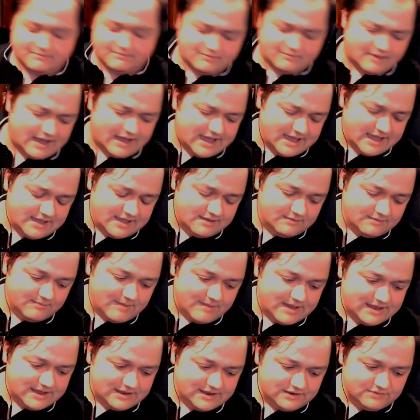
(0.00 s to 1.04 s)
mean,
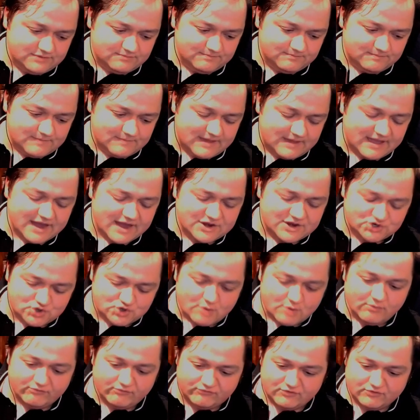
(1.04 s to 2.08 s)
my I got in
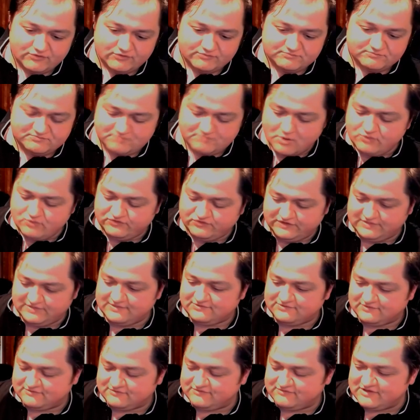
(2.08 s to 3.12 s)
trouble for posting
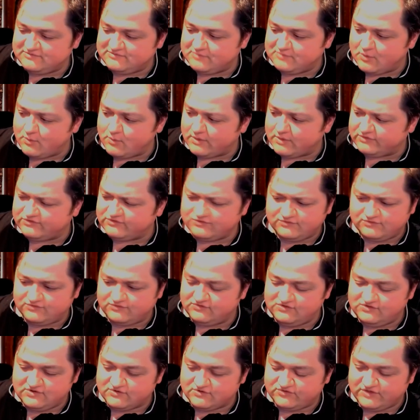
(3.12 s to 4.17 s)
this on Facebook once. This
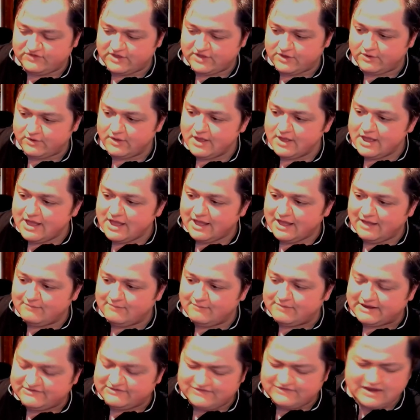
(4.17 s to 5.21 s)
was years ago,
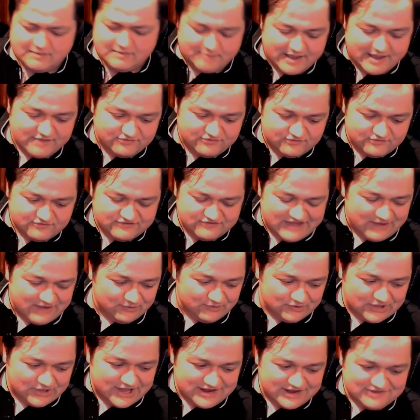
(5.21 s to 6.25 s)
but I said a pantser's
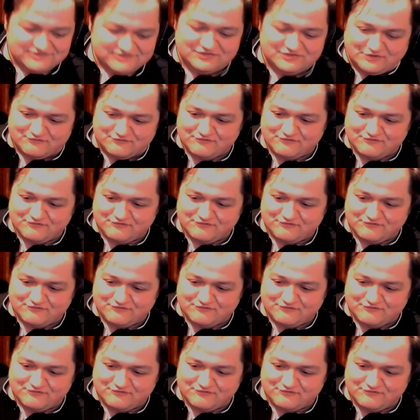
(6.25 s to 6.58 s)
outline is their